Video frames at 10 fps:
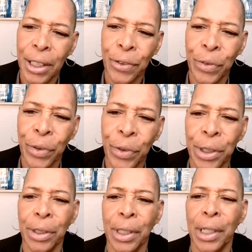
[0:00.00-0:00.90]
for you to
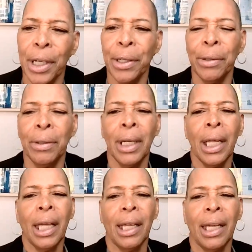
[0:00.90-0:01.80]
go
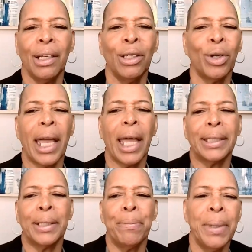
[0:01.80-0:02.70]
and look at the
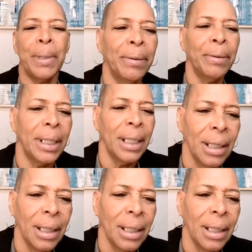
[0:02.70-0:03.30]
building.